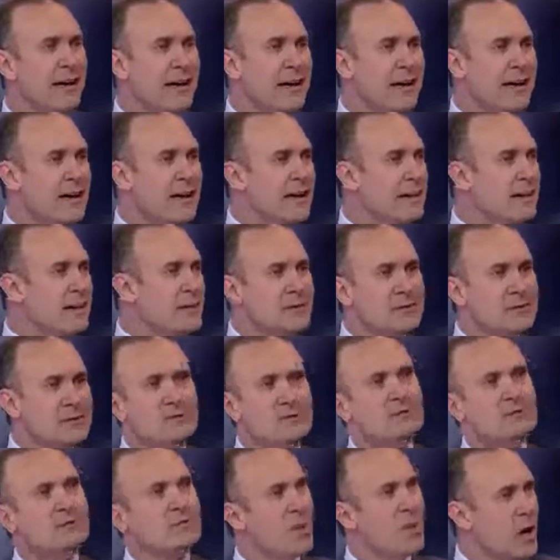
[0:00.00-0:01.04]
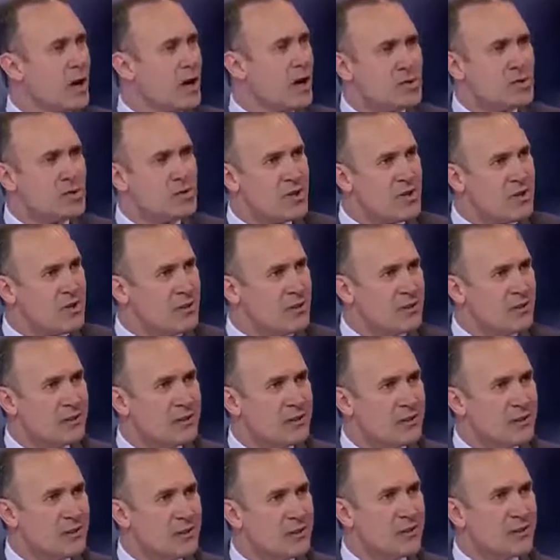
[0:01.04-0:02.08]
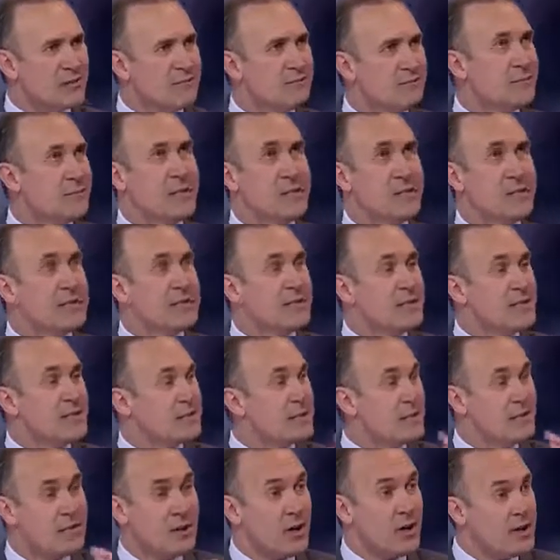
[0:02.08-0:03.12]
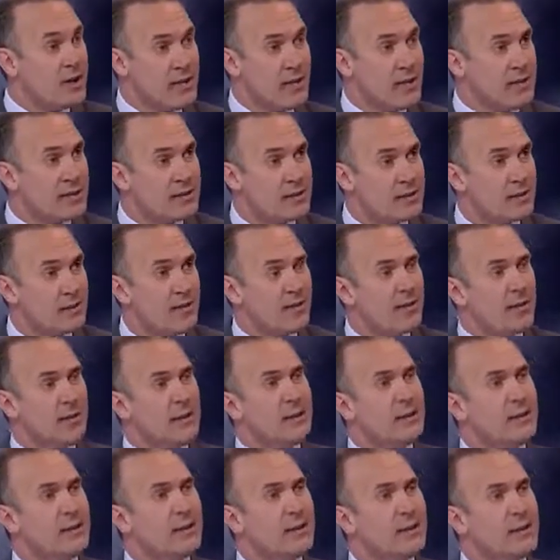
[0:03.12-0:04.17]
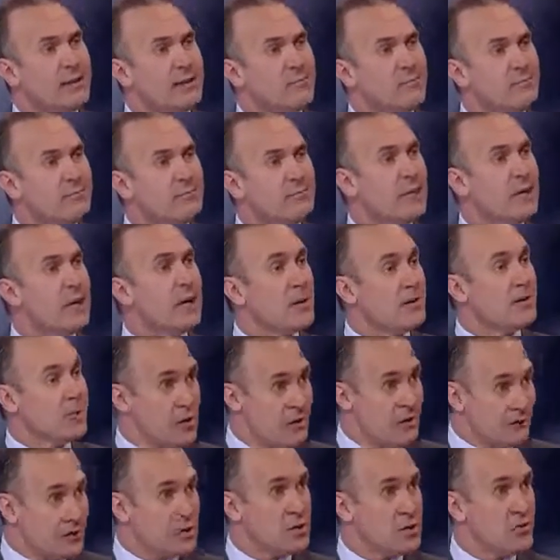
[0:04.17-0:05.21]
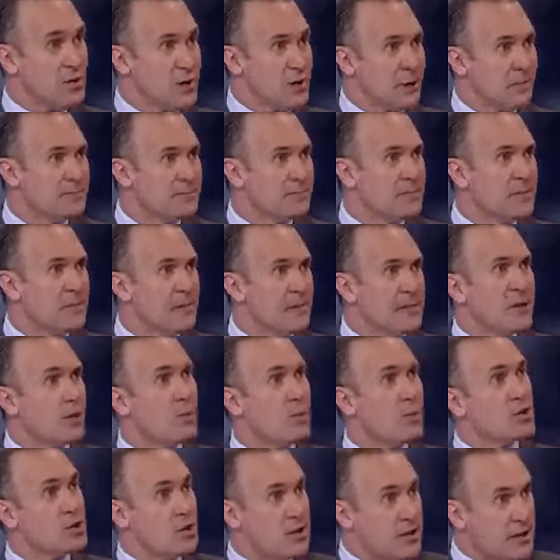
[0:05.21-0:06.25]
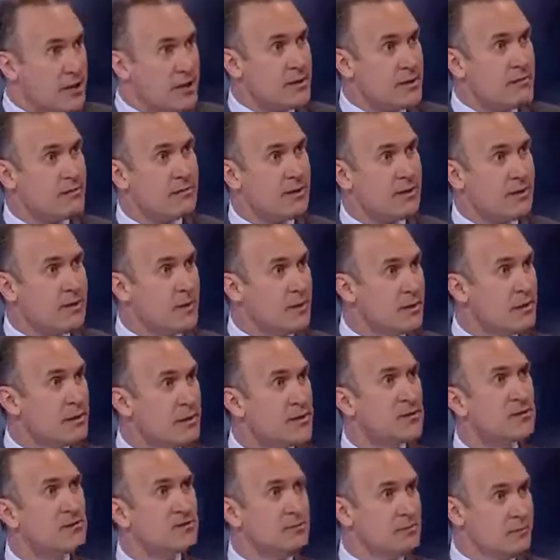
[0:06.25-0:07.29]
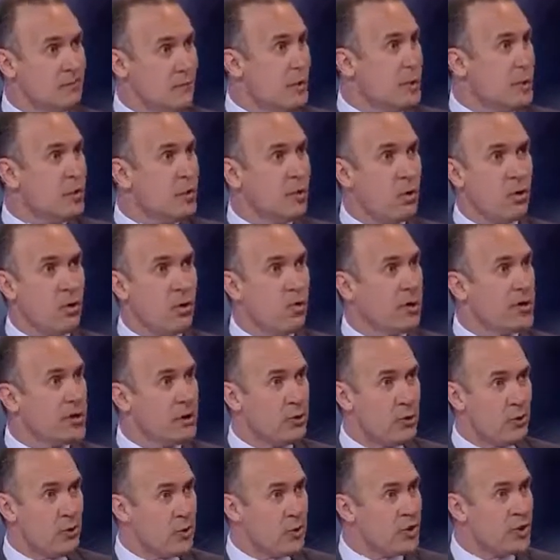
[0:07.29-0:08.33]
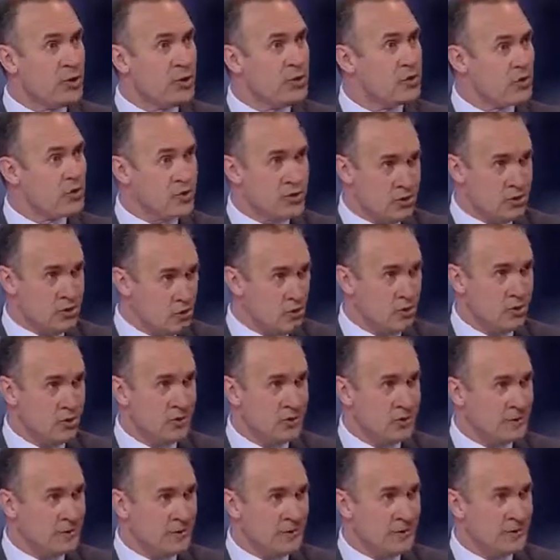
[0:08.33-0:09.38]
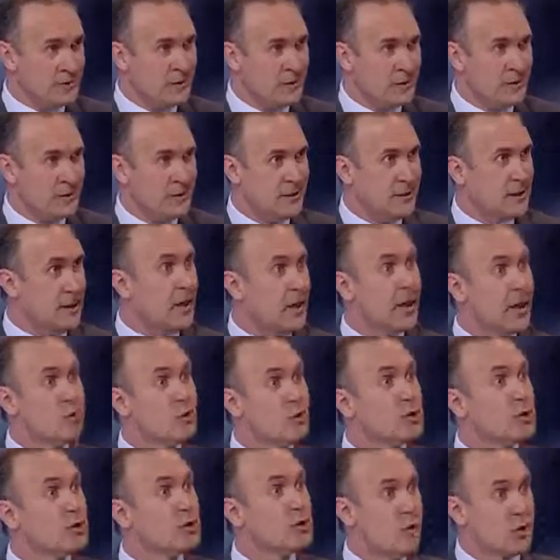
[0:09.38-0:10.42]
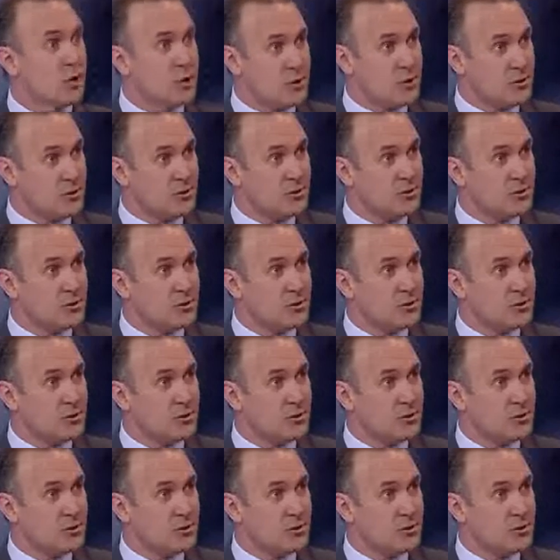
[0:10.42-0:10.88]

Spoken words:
And when I was there in 97, 98, I played for Torino, and there was a game that we'd already organised the score. I was shocked.